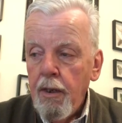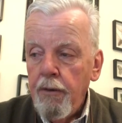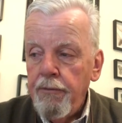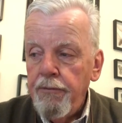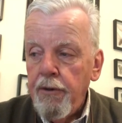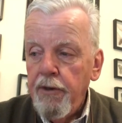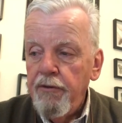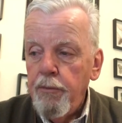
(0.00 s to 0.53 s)

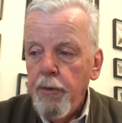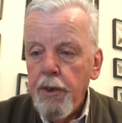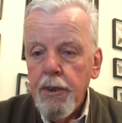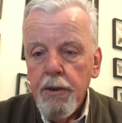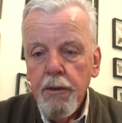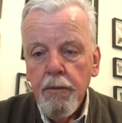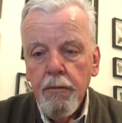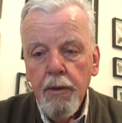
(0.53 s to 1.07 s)
5
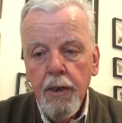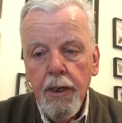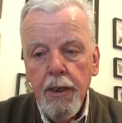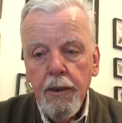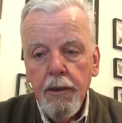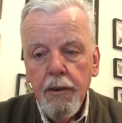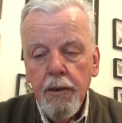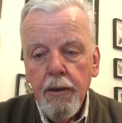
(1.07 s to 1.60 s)
weight,
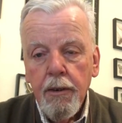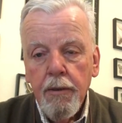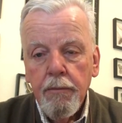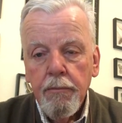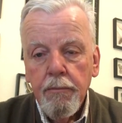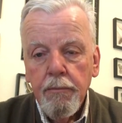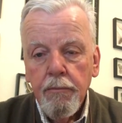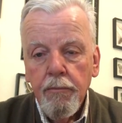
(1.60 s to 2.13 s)
and
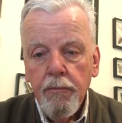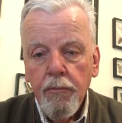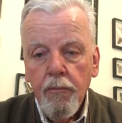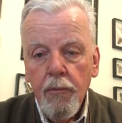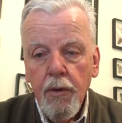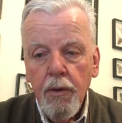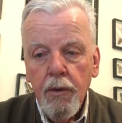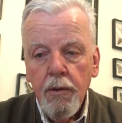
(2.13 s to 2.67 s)

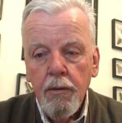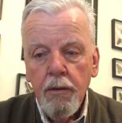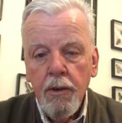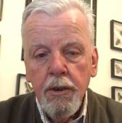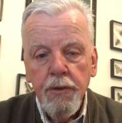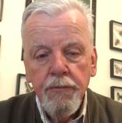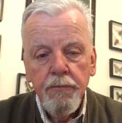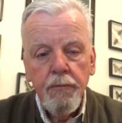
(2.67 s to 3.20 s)

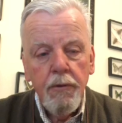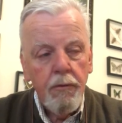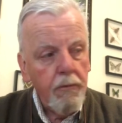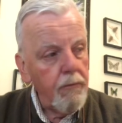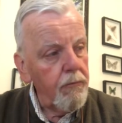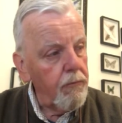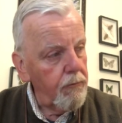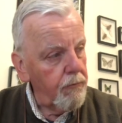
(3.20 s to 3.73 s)
it's
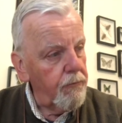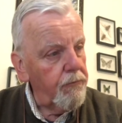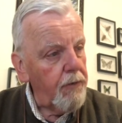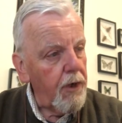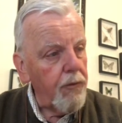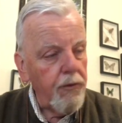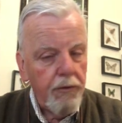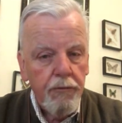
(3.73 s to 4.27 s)

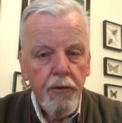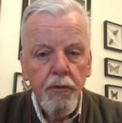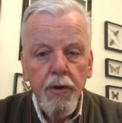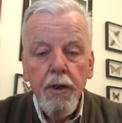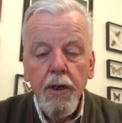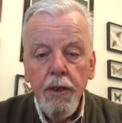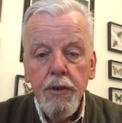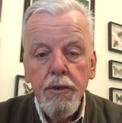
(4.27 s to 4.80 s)
very, very
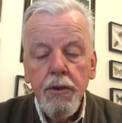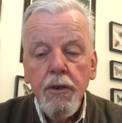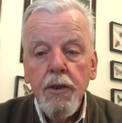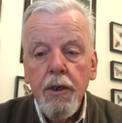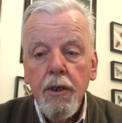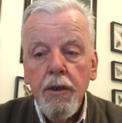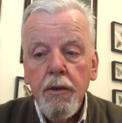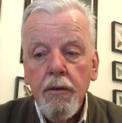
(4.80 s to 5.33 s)
nice
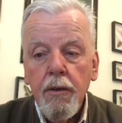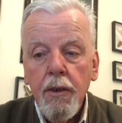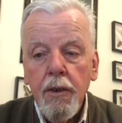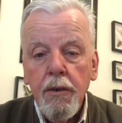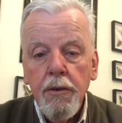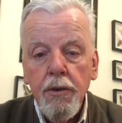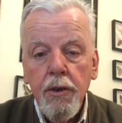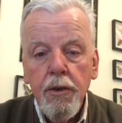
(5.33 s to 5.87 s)
indeed
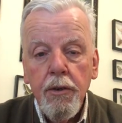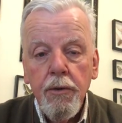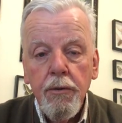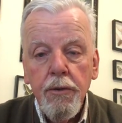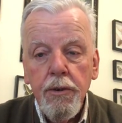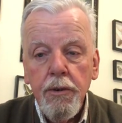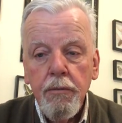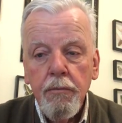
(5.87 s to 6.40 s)
to
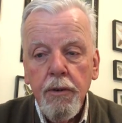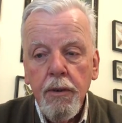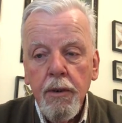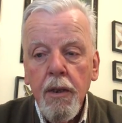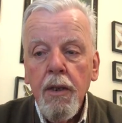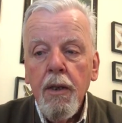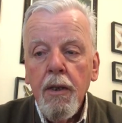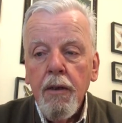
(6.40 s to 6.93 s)
use.
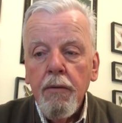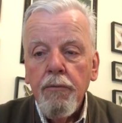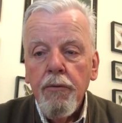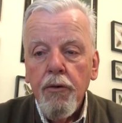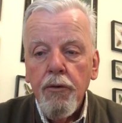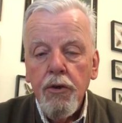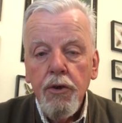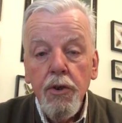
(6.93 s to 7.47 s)

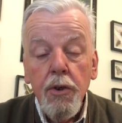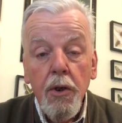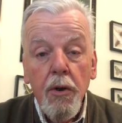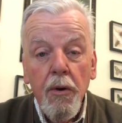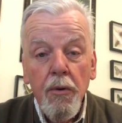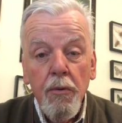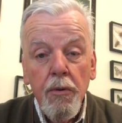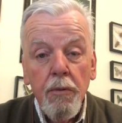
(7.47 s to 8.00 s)
Very
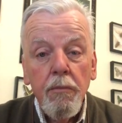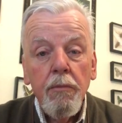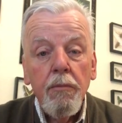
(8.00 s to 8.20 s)
slow.